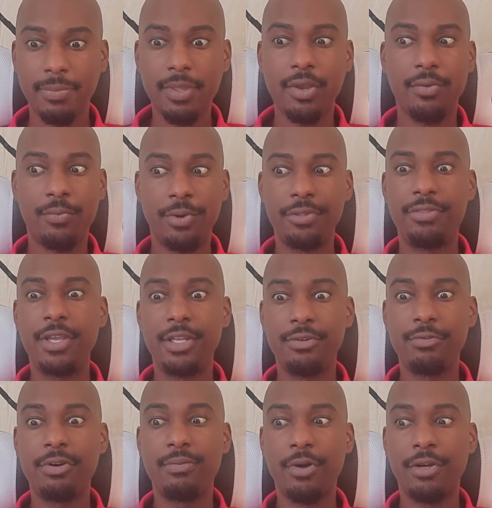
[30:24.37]
within
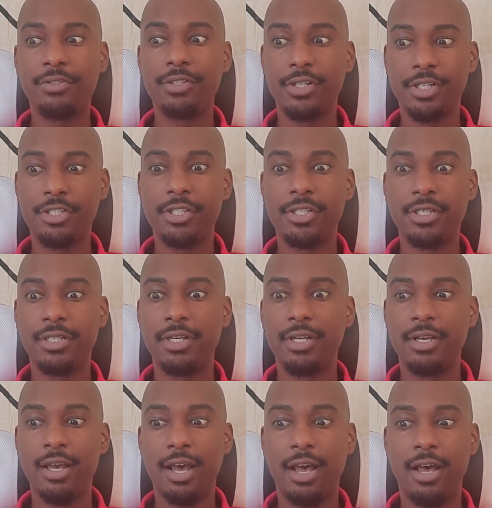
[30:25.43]
Grimoire tradition,
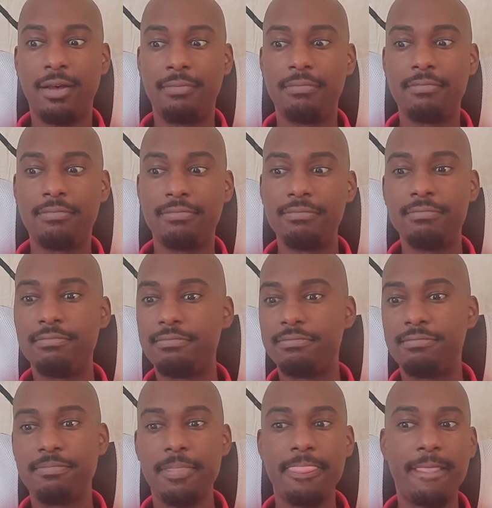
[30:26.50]

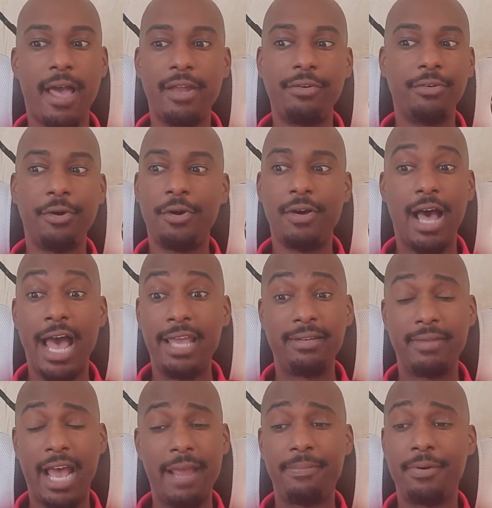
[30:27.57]
I don't know,
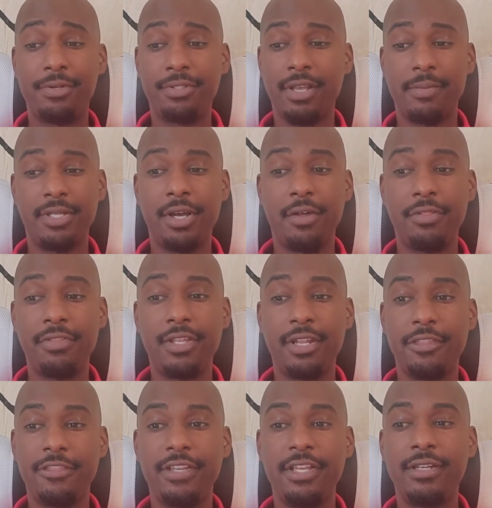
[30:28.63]
I personally, other than
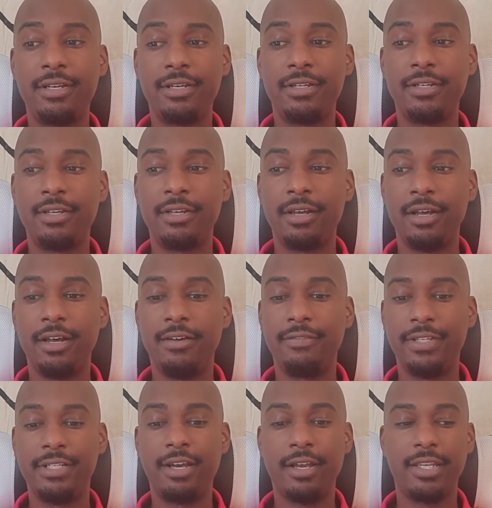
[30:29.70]
Athena of
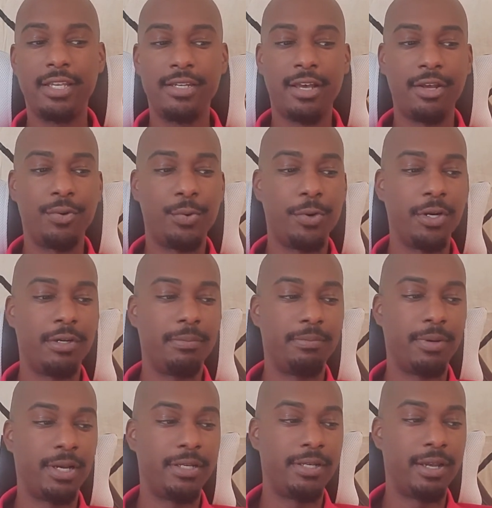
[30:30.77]
Enochian.org,
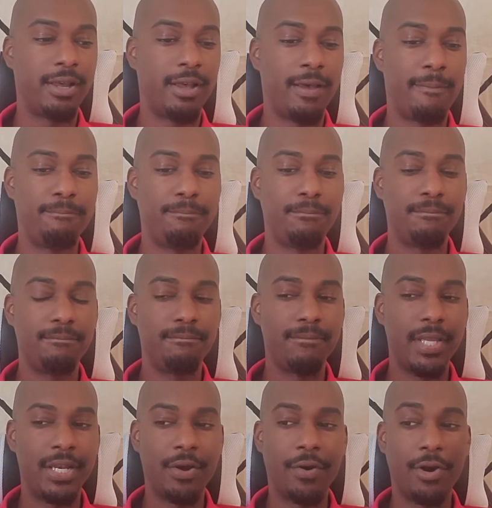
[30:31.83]
but,
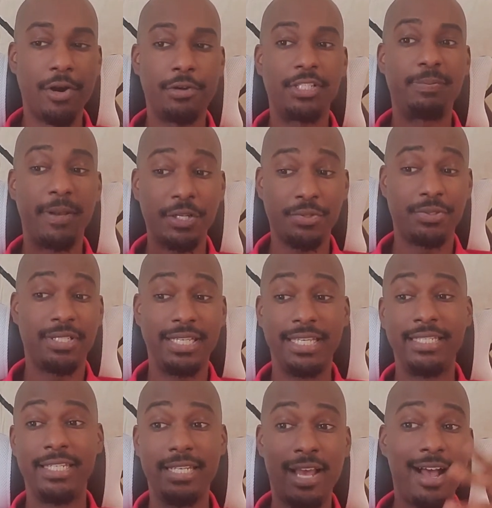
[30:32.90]
her specialty
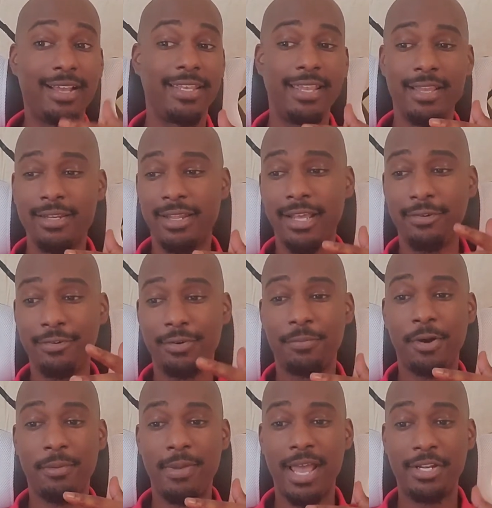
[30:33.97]
is Enochian and
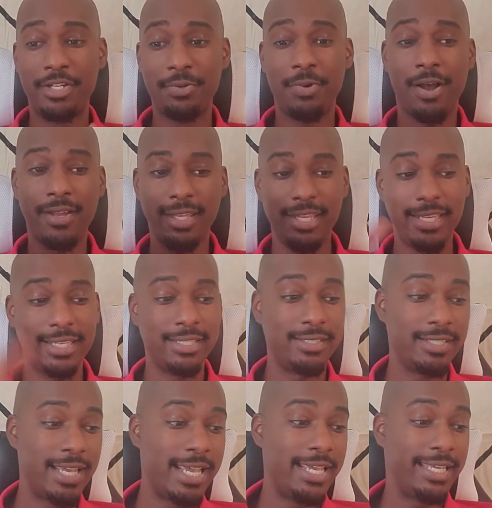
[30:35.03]
Grimoire magic, while
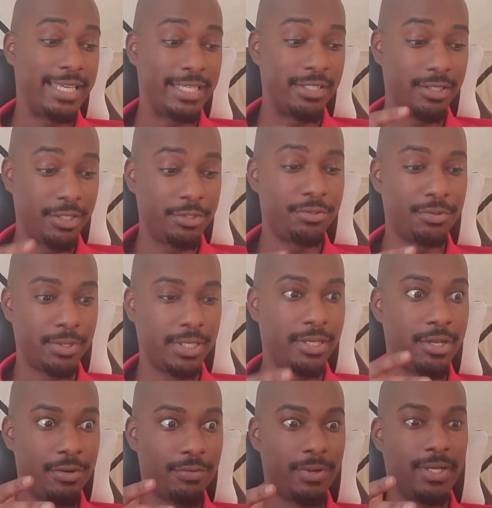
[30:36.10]
his is
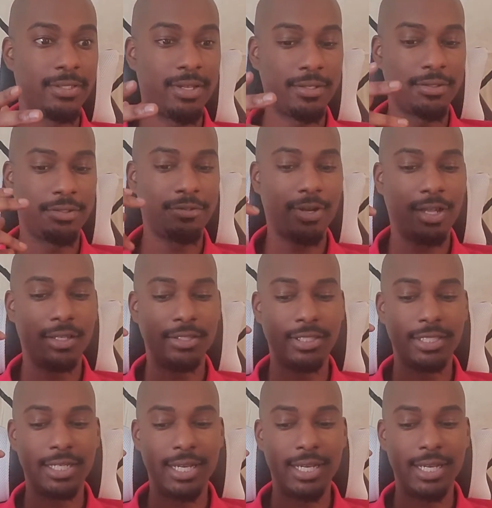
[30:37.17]
literally Renaissance Astrology.